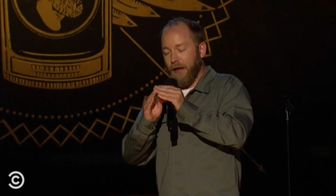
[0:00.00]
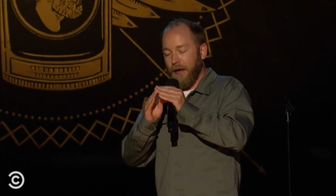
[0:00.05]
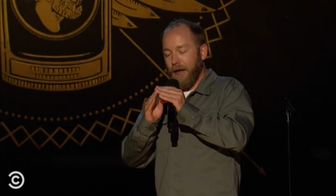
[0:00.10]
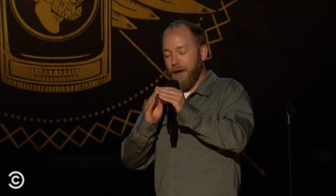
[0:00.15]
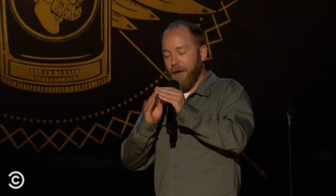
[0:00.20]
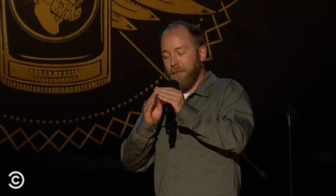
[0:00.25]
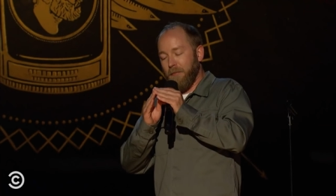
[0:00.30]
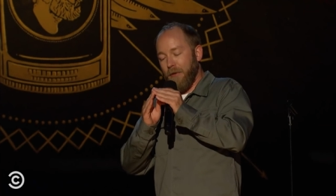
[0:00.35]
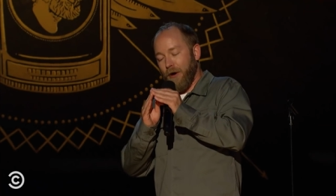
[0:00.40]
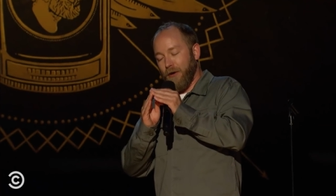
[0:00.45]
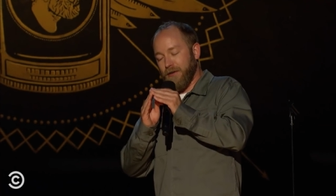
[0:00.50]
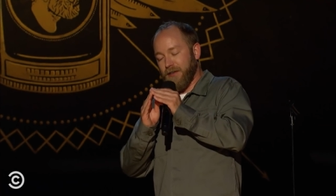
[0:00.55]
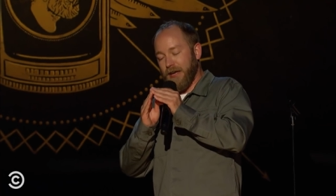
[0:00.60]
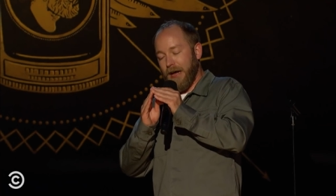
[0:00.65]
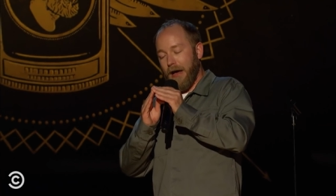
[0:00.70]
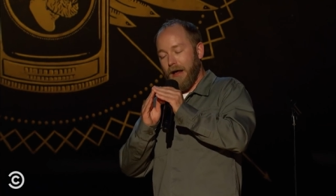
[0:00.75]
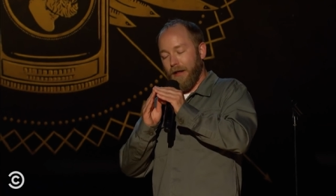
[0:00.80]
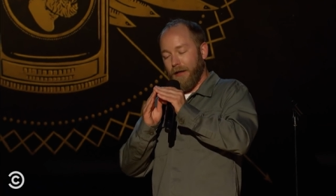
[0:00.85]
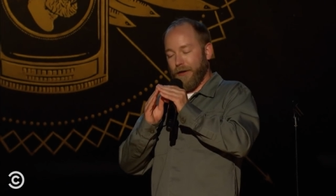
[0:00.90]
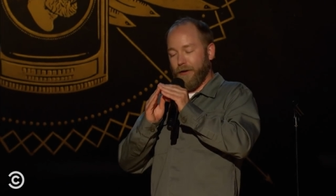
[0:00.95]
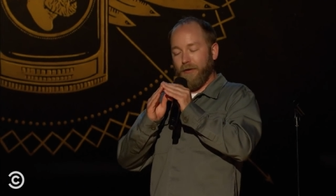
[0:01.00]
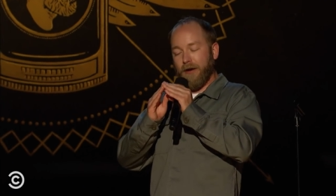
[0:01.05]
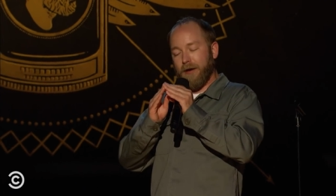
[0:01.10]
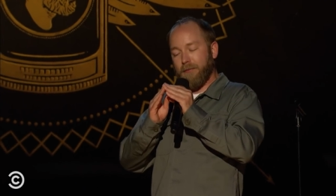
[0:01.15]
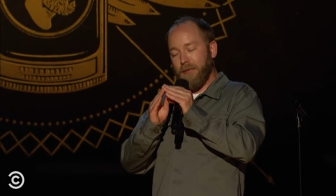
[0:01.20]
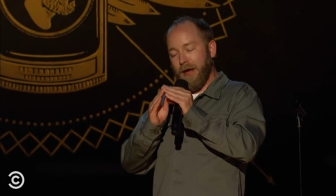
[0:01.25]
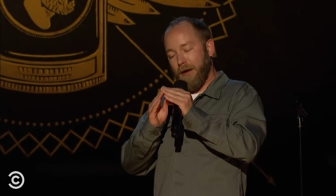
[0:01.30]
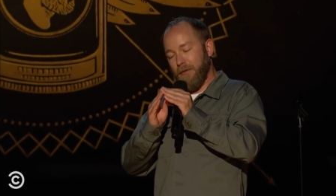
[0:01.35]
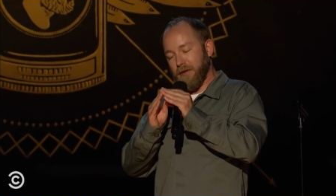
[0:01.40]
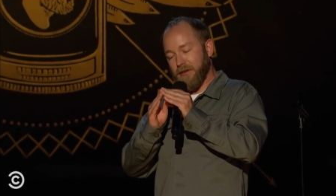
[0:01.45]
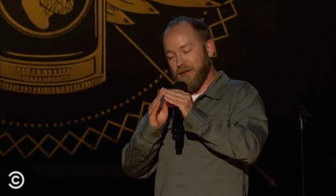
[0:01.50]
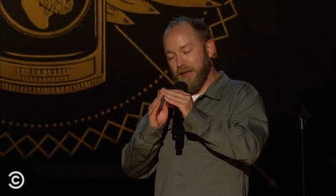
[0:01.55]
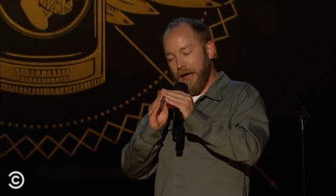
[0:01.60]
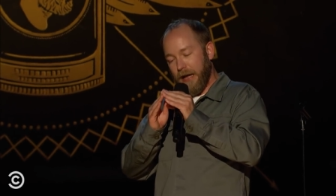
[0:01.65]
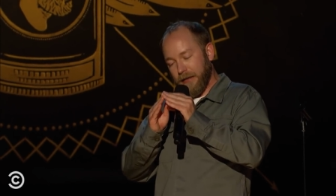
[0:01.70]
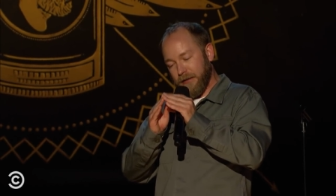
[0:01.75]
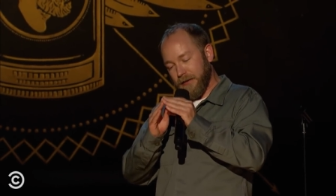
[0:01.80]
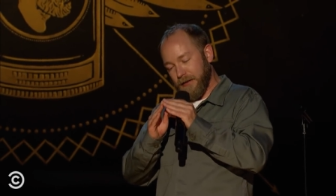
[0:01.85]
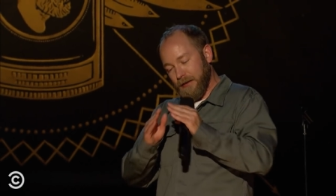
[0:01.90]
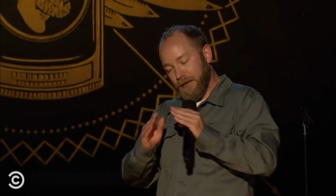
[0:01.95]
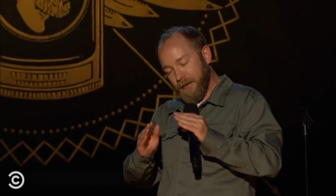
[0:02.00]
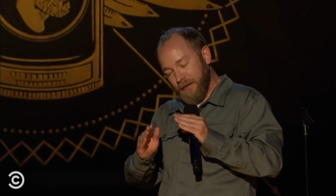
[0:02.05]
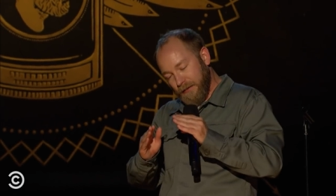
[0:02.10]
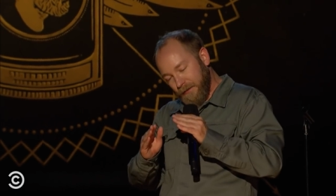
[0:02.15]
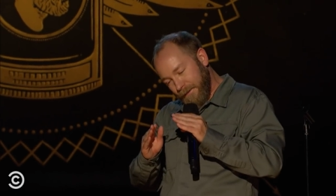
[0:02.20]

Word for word: at a motel in Green Bay, Wisconsin.